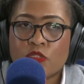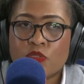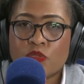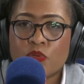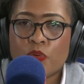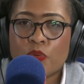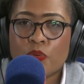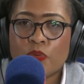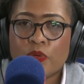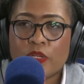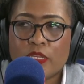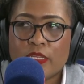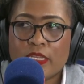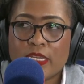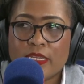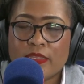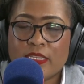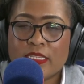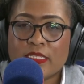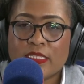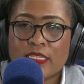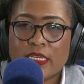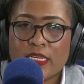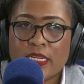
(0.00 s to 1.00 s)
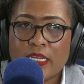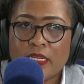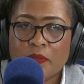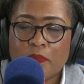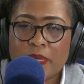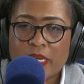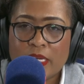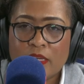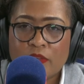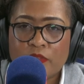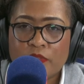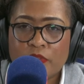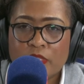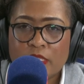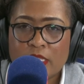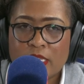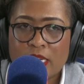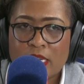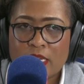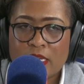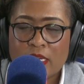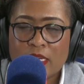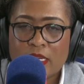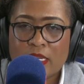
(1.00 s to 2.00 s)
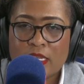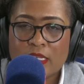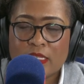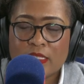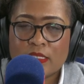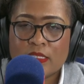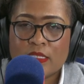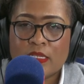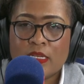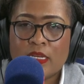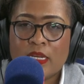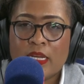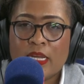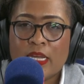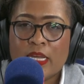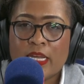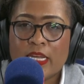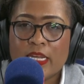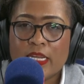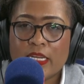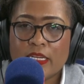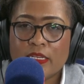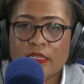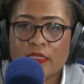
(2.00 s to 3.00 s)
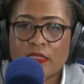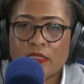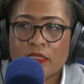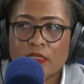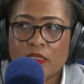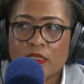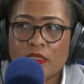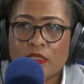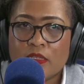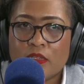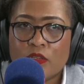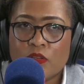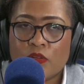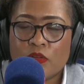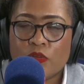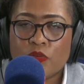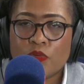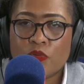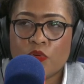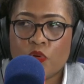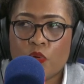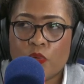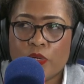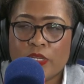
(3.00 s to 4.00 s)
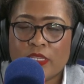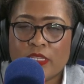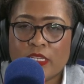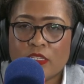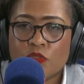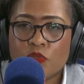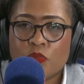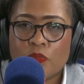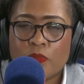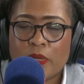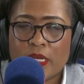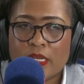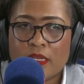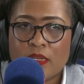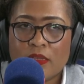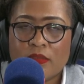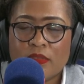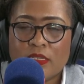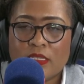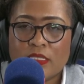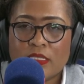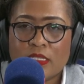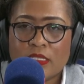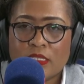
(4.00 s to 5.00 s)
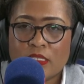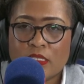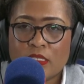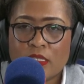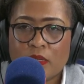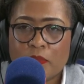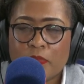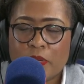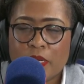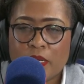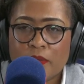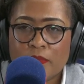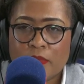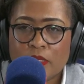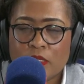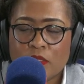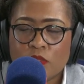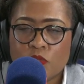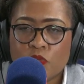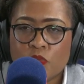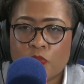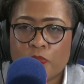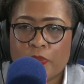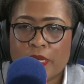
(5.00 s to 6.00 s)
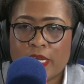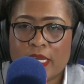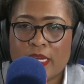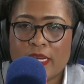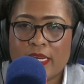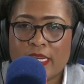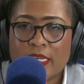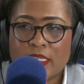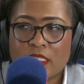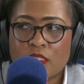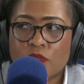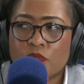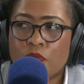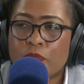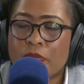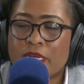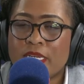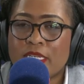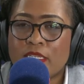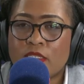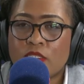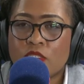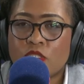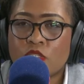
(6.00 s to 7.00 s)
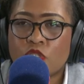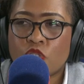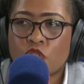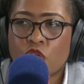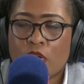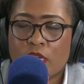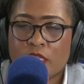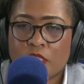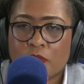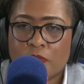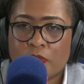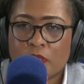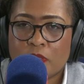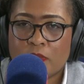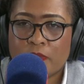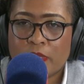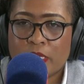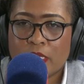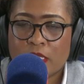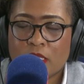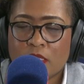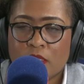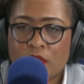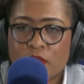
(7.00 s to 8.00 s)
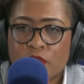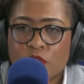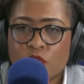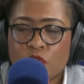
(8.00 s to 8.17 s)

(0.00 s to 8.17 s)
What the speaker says: So then the second benefit then is in knowing that you're making these additional payments, you pay less from an interest charge perspective.